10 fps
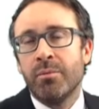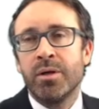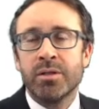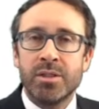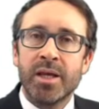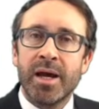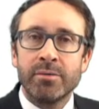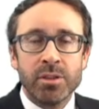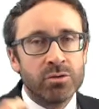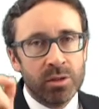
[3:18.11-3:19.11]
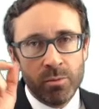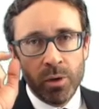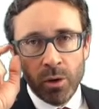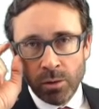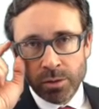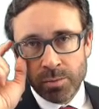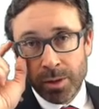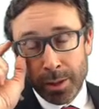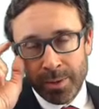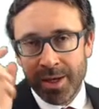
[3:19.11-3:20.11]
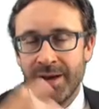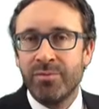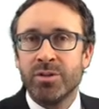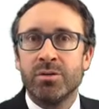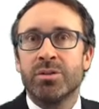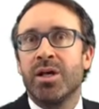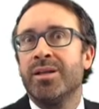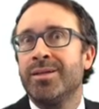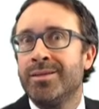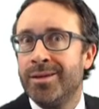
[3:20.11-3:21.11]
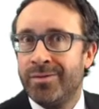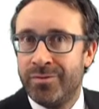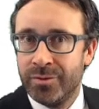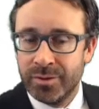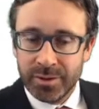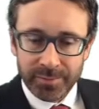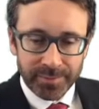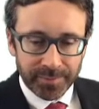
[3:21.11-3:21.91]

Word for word: because the accounting treatment will ultimately be ever so slightly different.